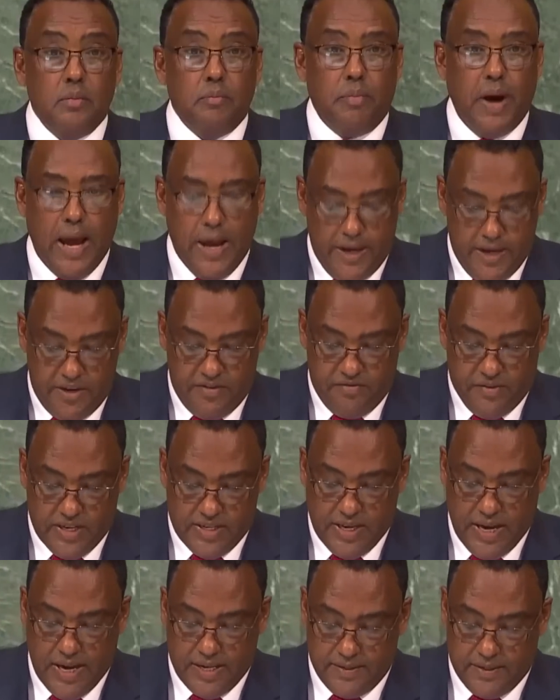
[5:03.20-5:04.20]
by
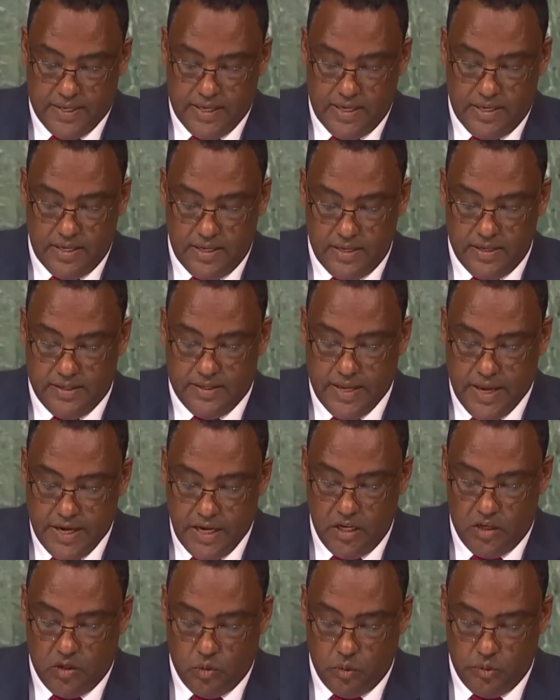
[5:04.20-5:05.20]
re-emphasizing the
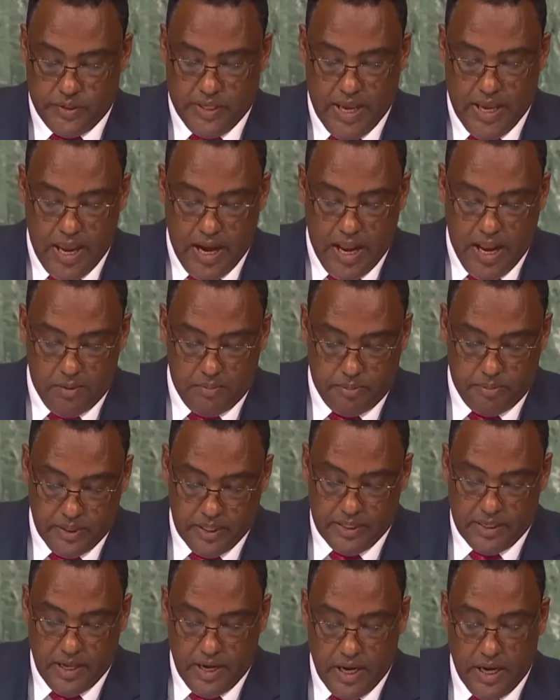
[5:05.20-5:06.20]
need to scale up
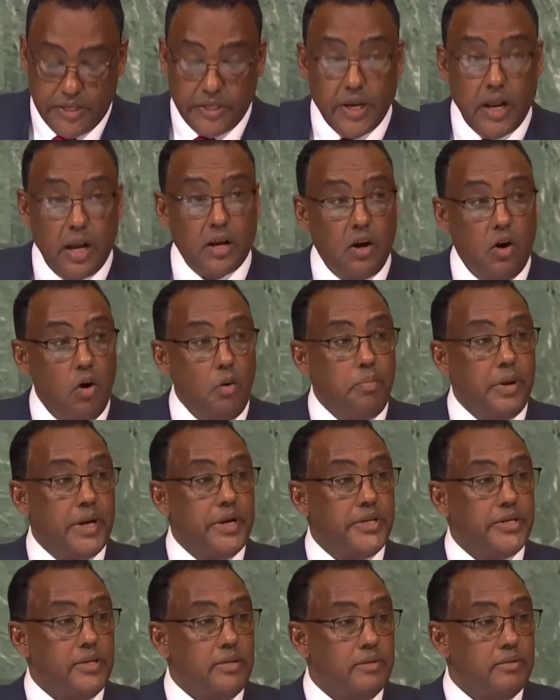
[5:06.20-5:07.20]
international
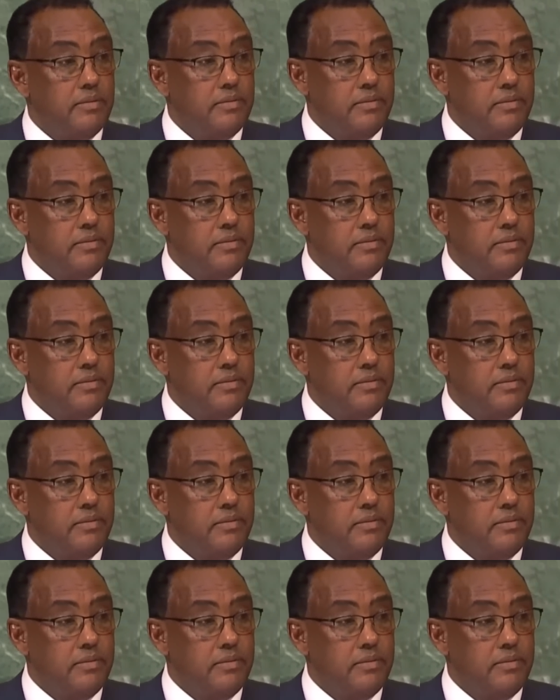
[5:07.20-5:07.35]
cooperation.